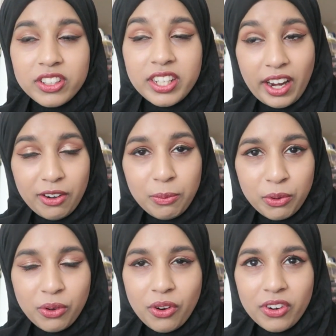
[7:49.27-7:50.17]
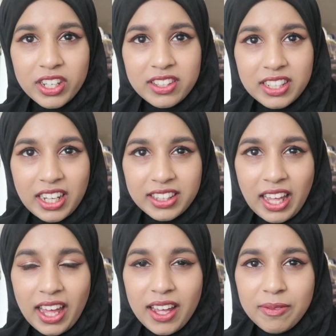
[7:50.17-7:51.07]
terrible or anything like
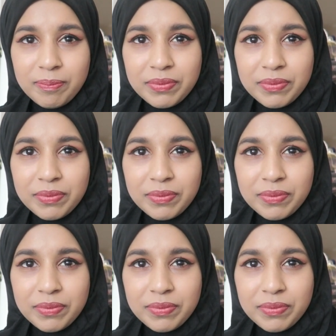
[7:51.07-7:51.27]
that.